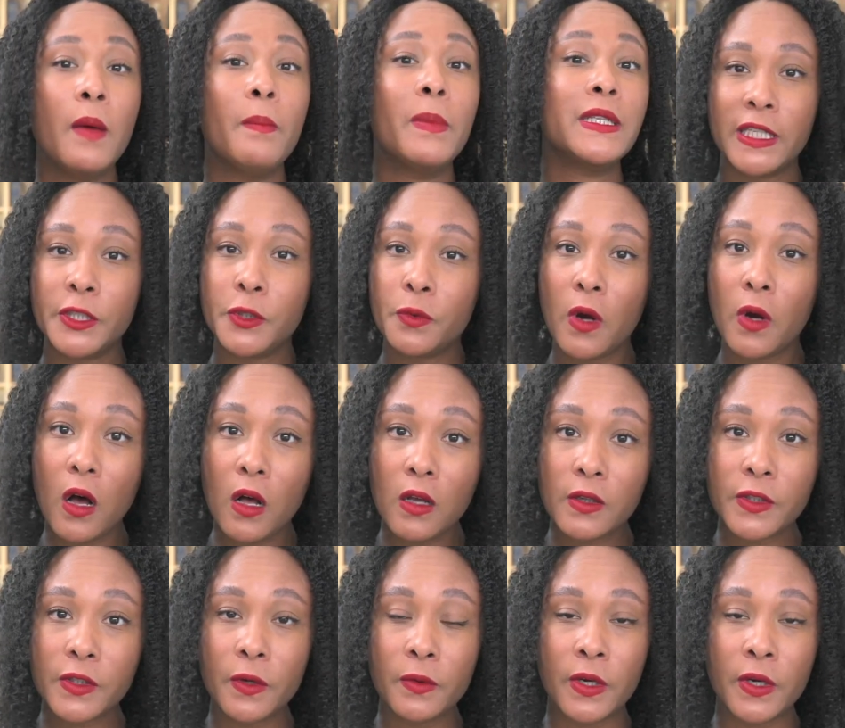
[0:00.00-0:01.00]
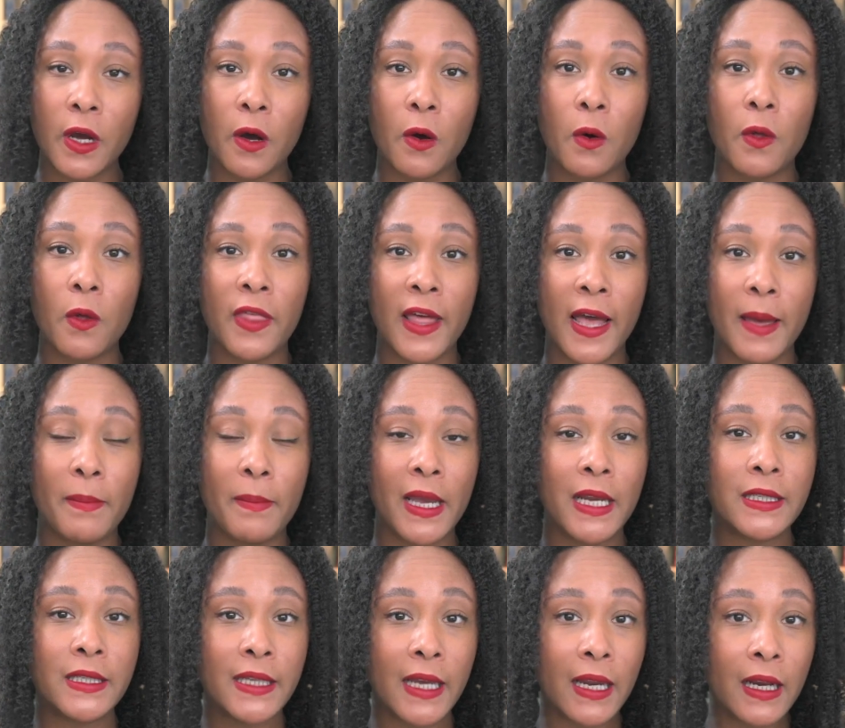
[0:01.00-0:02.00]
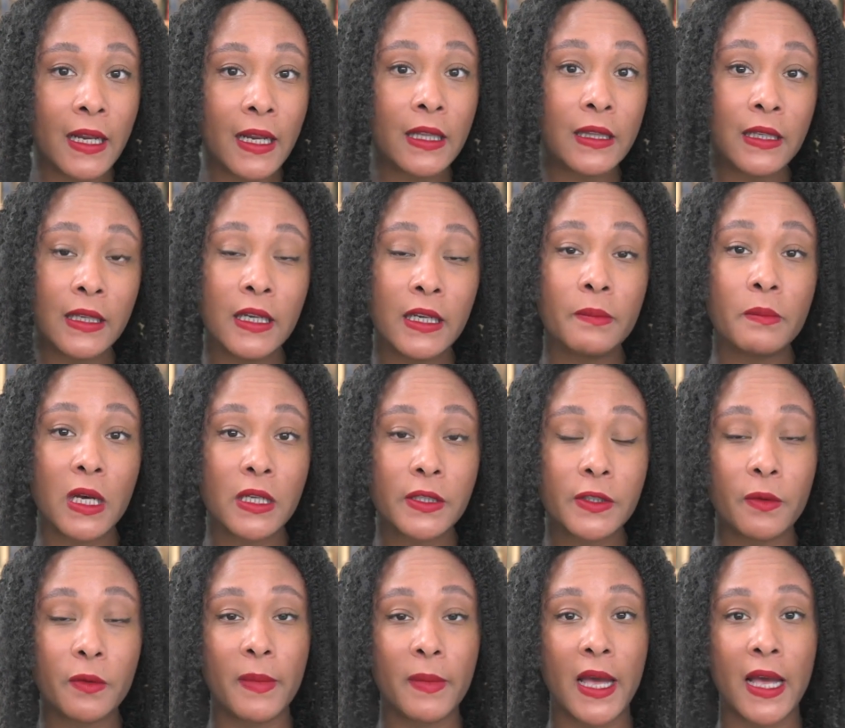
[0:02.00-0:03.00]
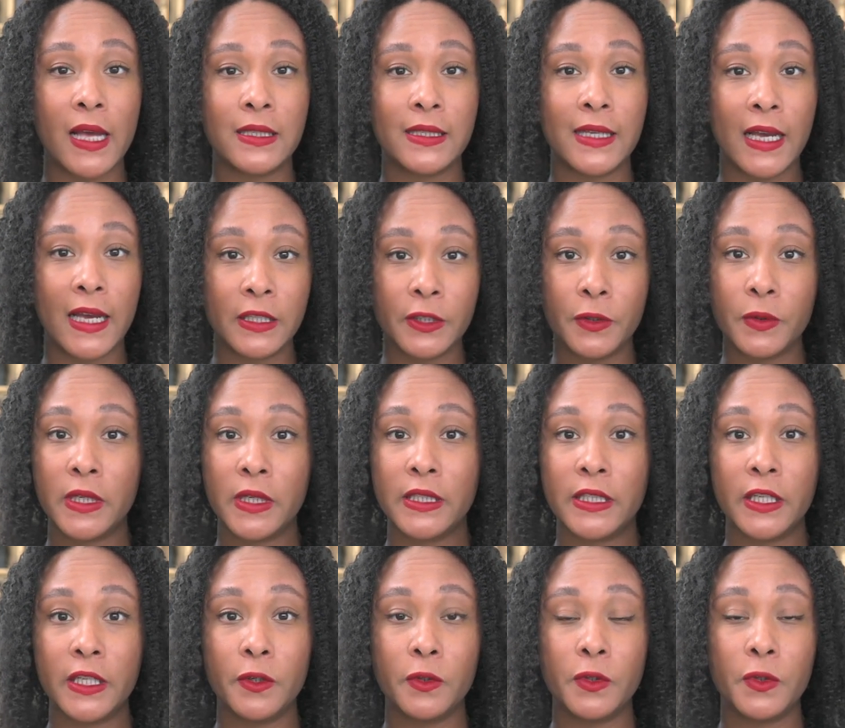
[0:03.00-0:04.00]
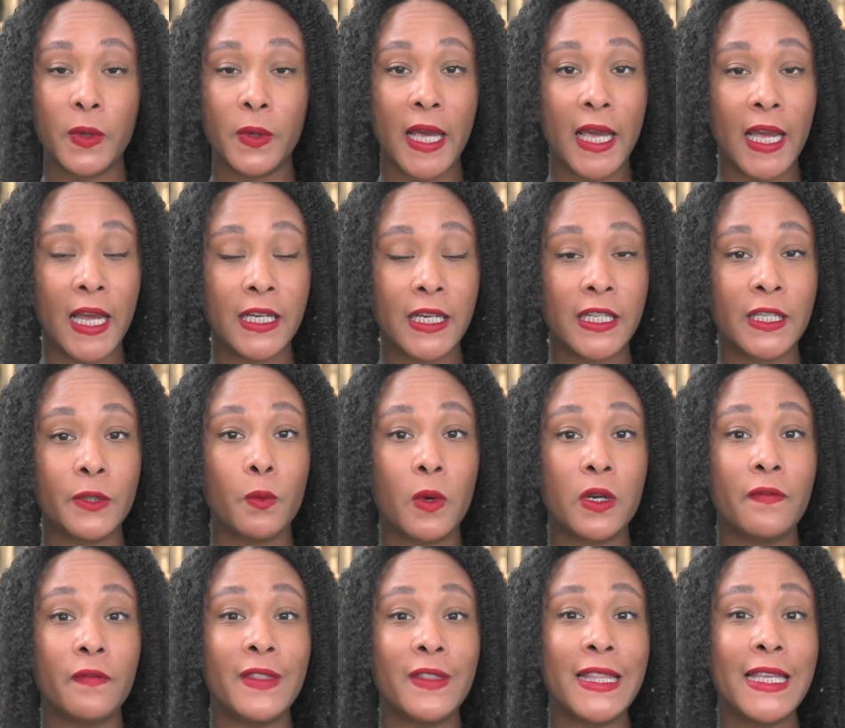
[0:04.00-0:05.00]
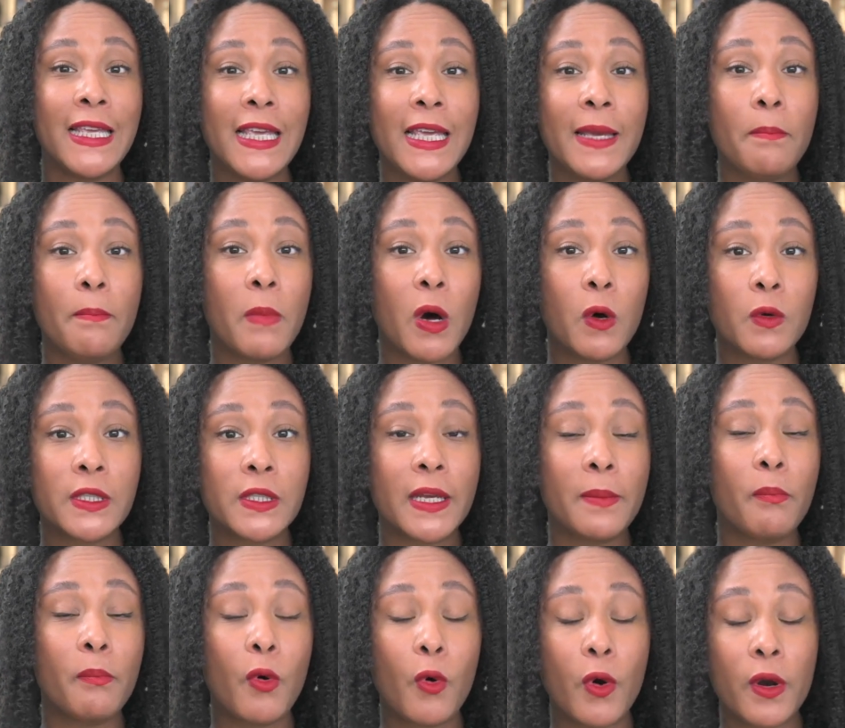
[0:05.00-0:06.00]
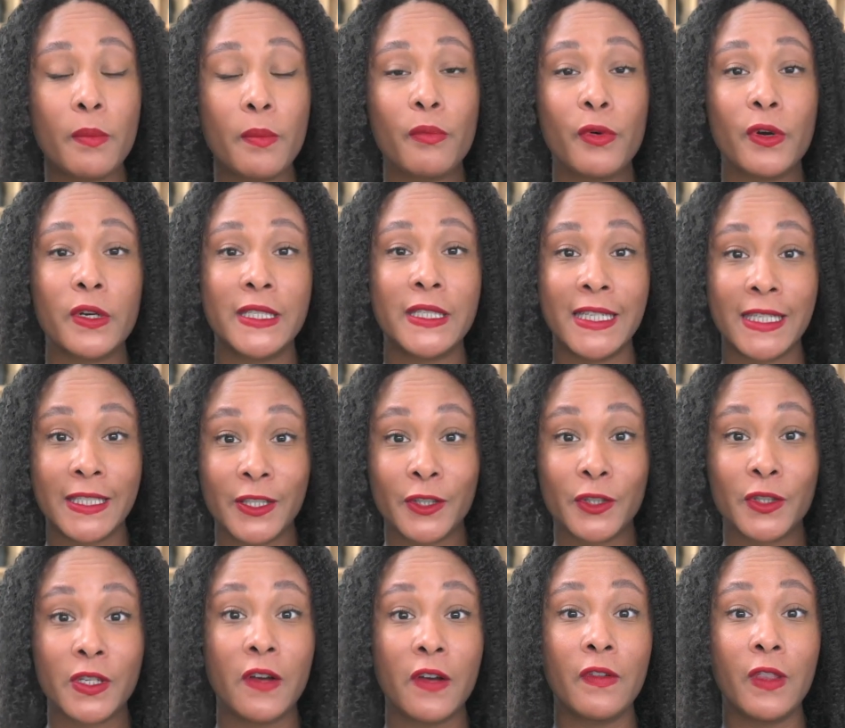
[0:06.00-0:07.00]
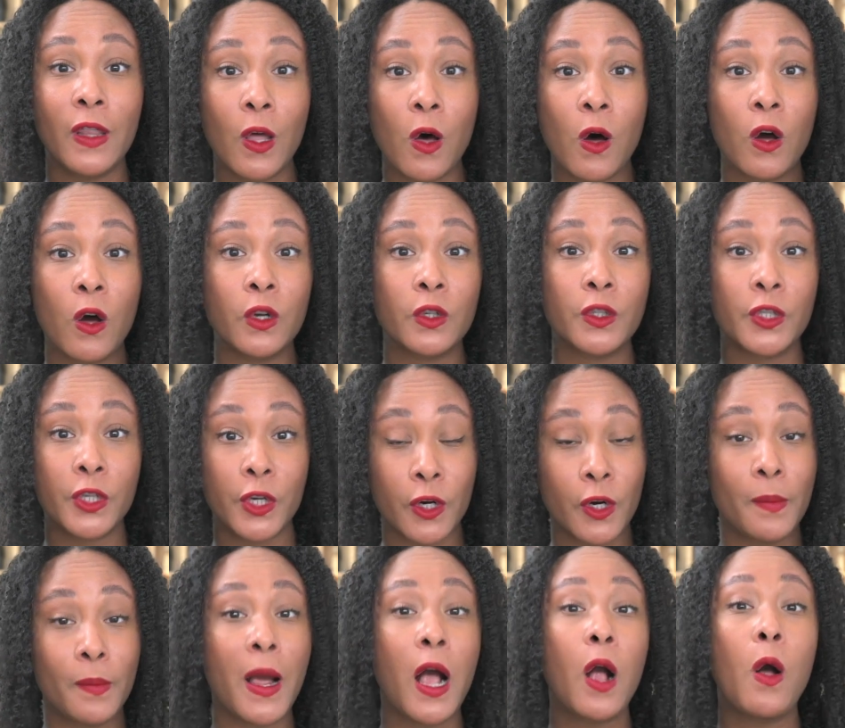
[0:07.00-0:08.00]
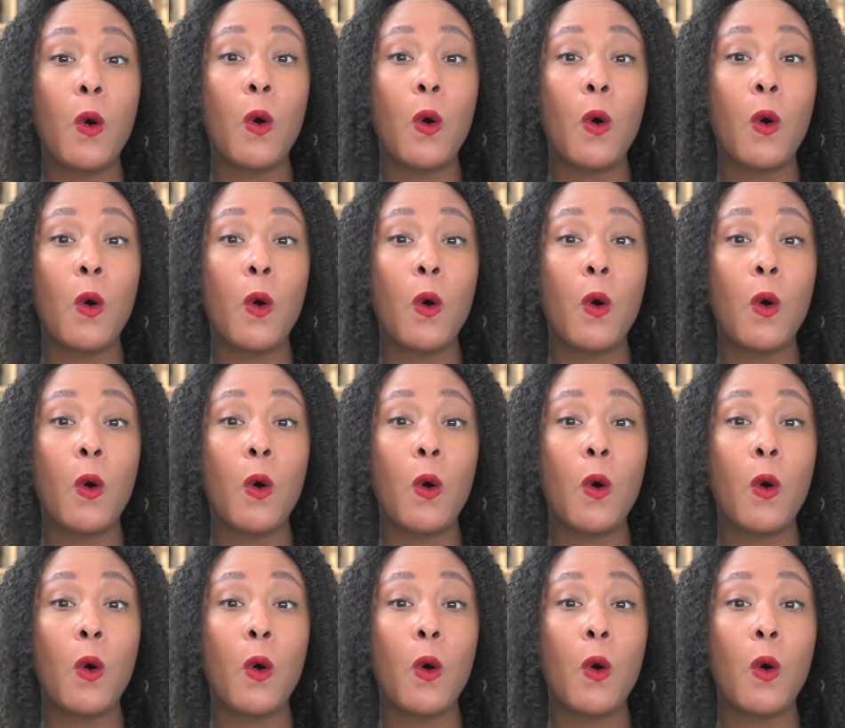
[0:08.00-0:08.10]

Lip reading: But did you also know that maintaining lean muscle mass as you continue to age is one of the most important predictors of long-term